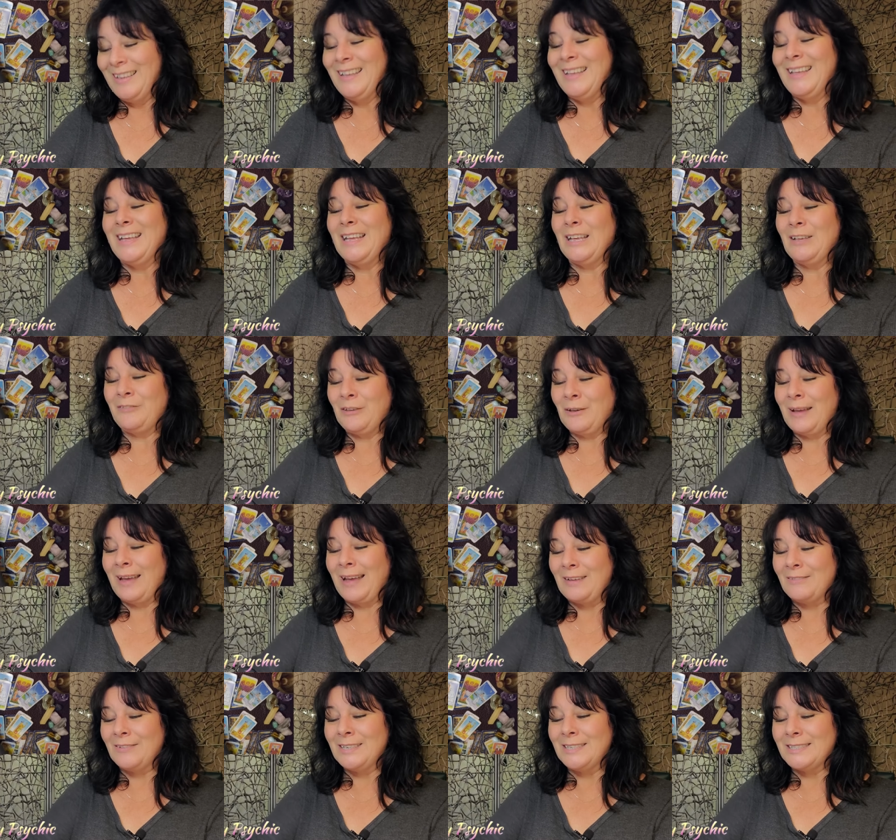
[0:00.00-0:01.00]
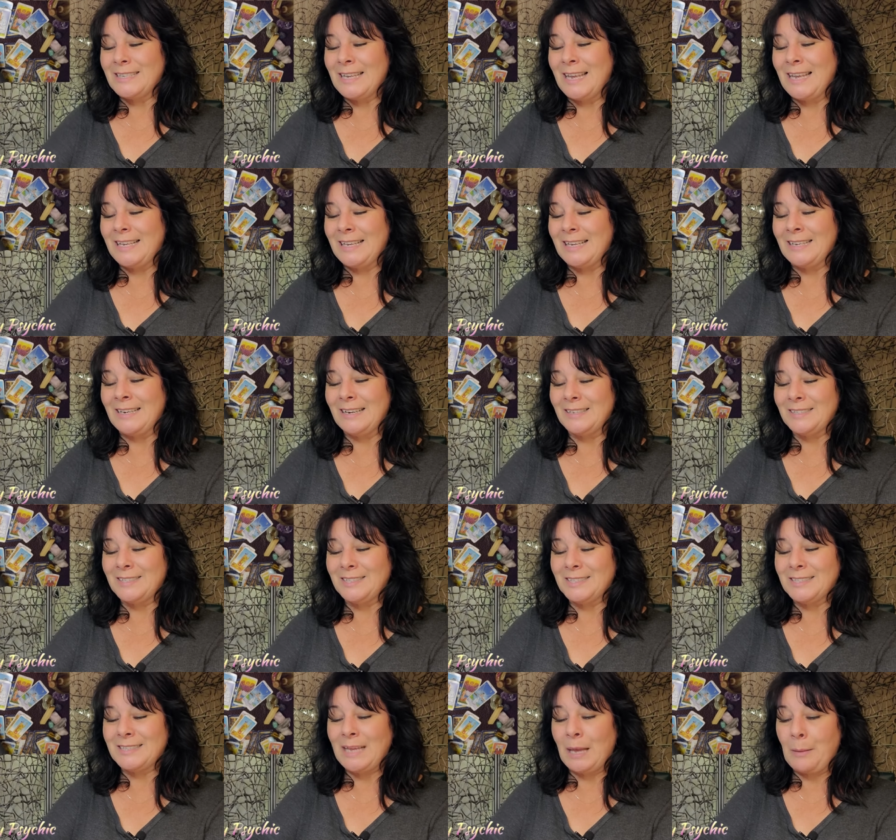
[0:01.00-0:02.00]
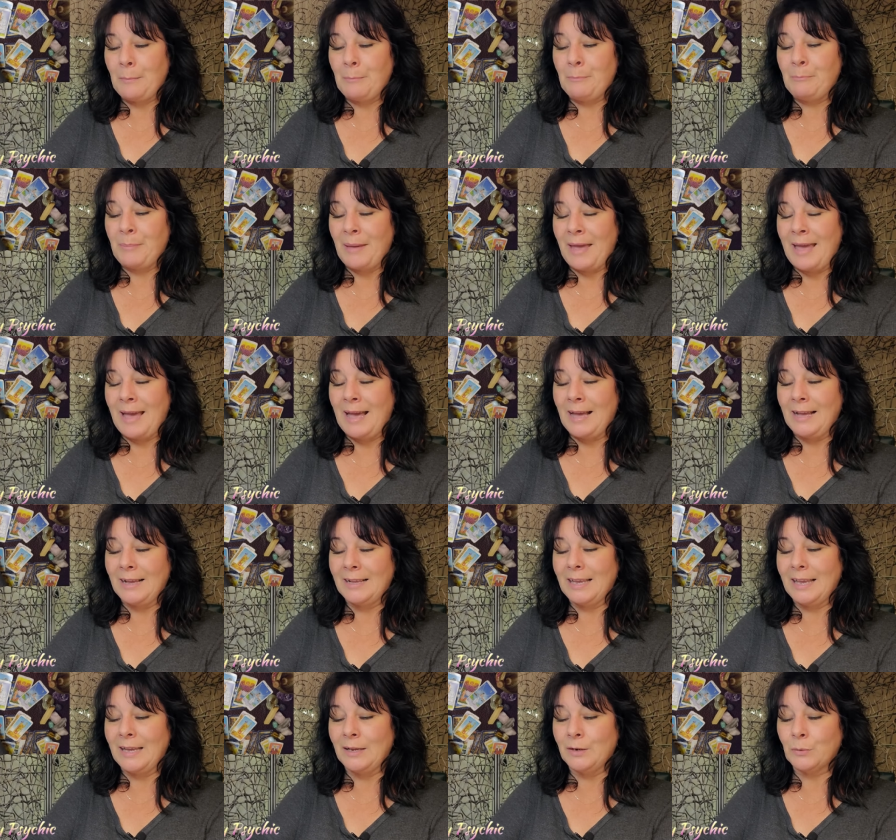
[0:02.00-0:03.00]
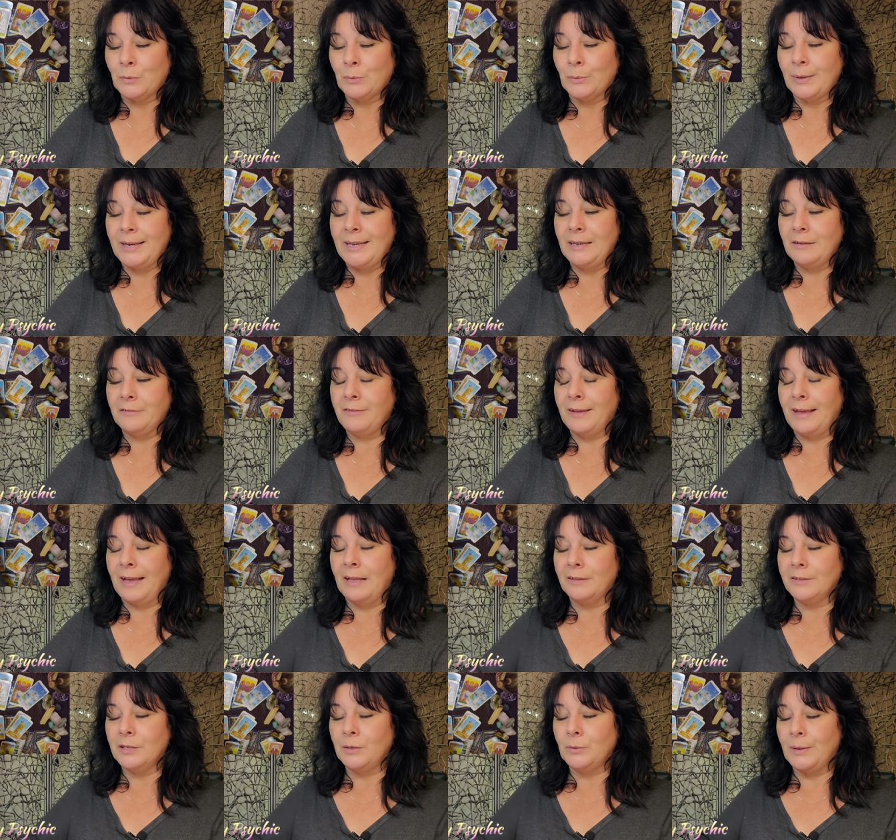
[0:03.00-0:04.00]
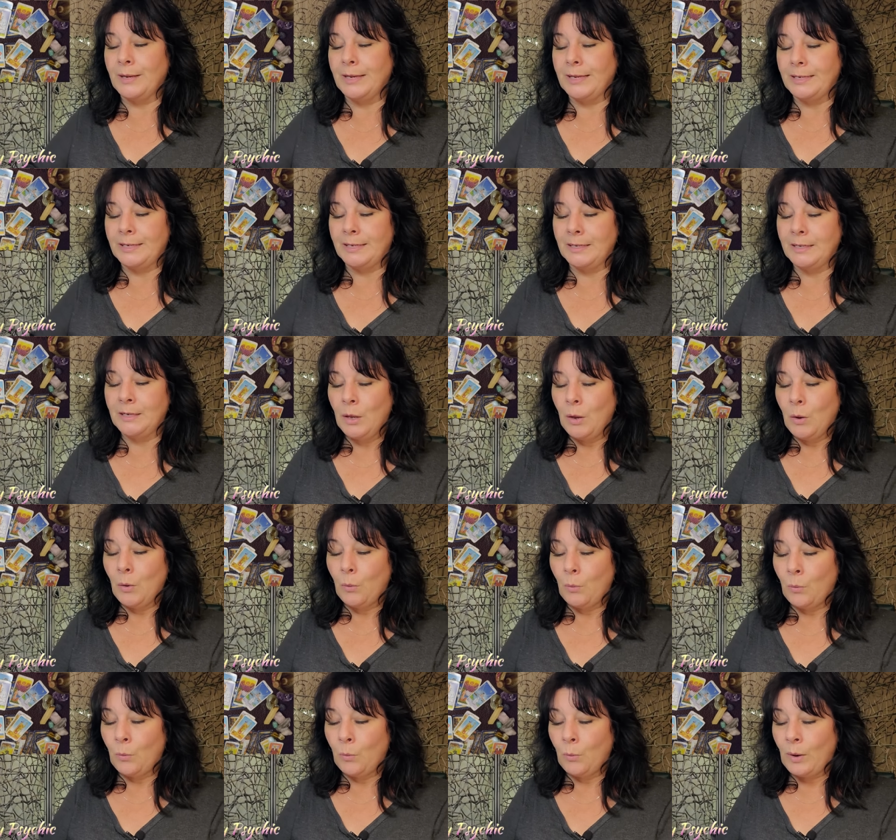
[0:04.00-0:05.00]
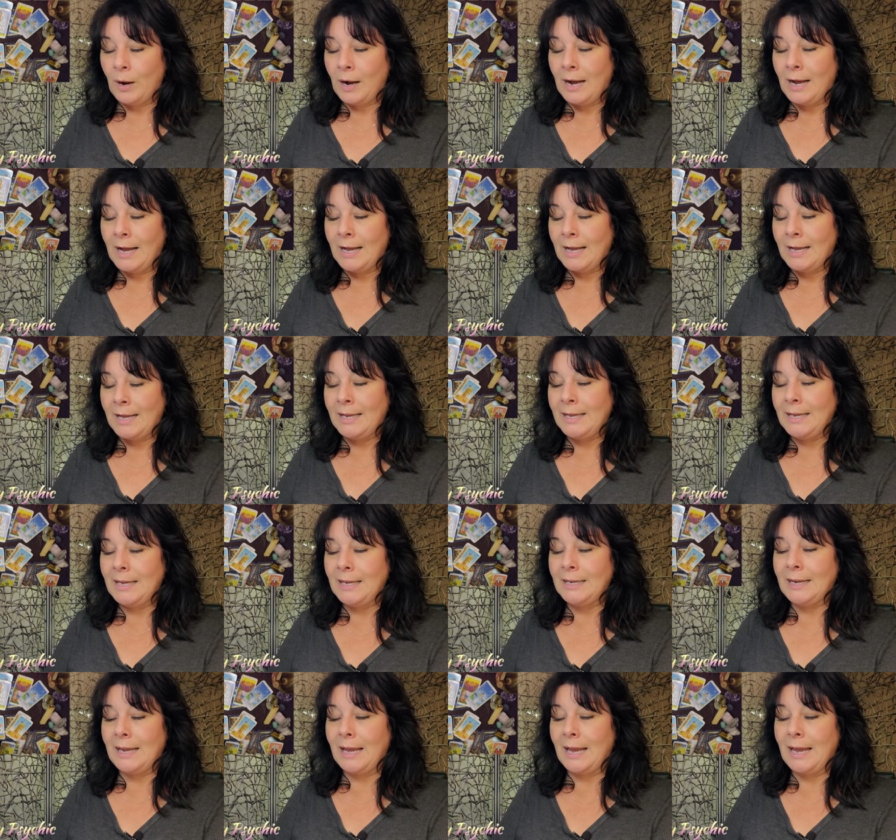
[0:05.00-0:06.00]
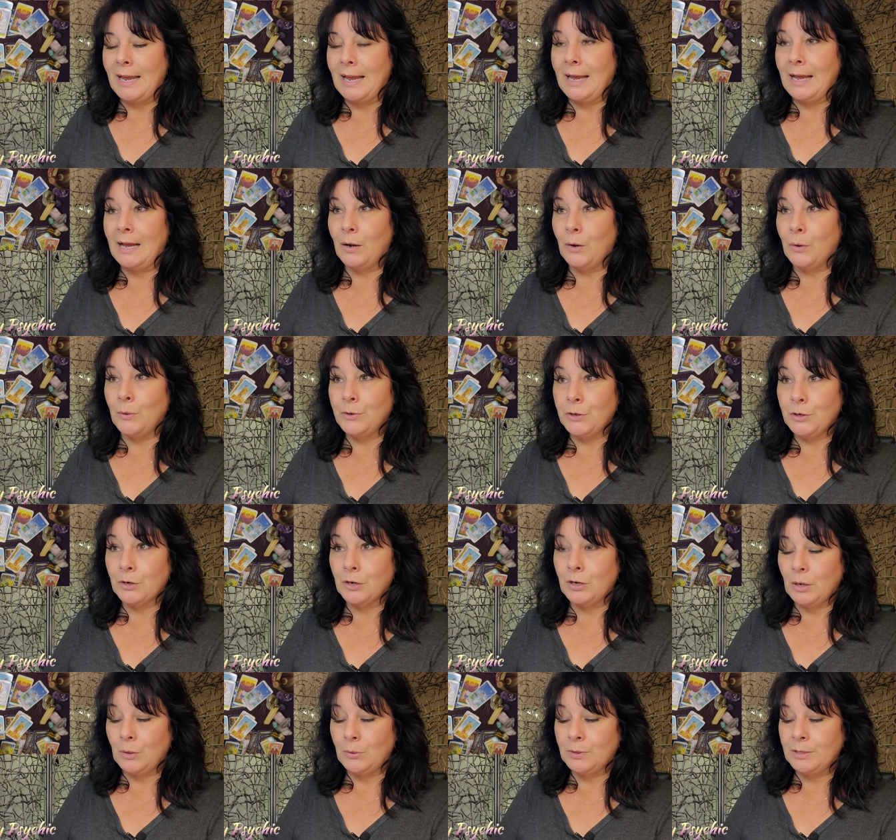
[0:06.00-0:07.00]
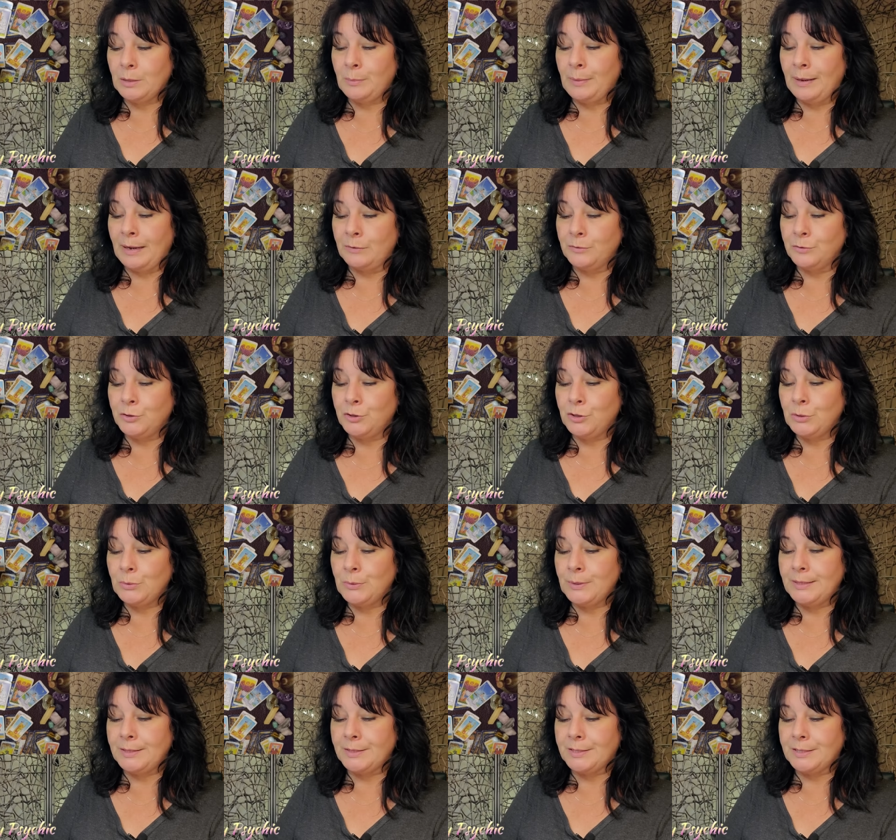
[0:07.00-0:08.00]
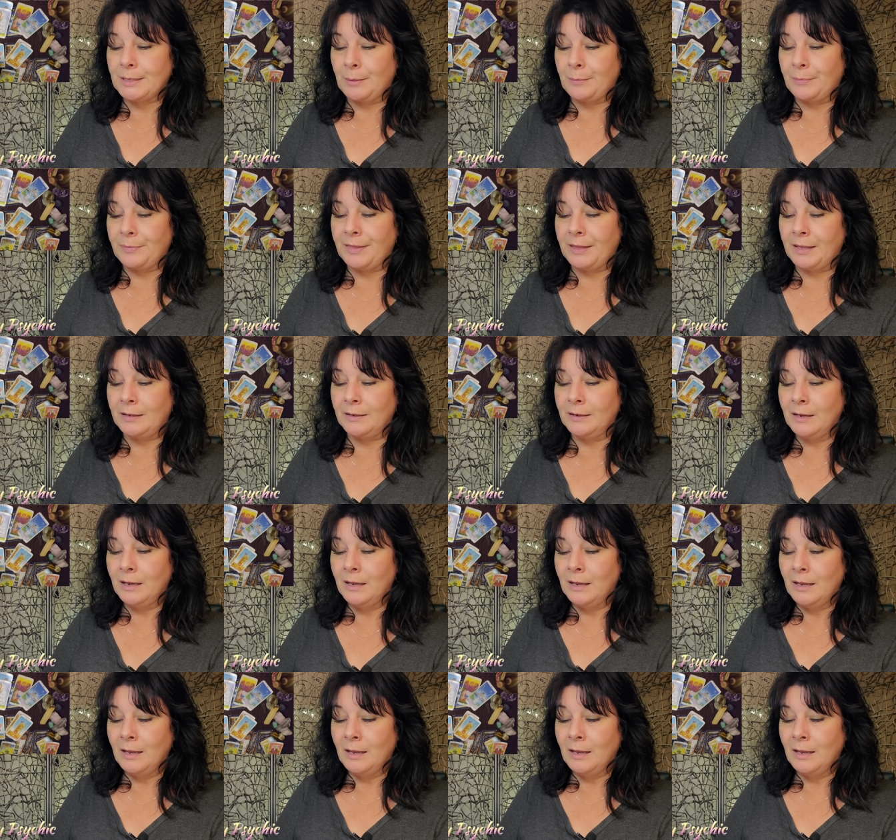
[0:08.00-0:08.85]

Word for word: If you haven't taken a step back and reevaluated why and how you're going about doing something,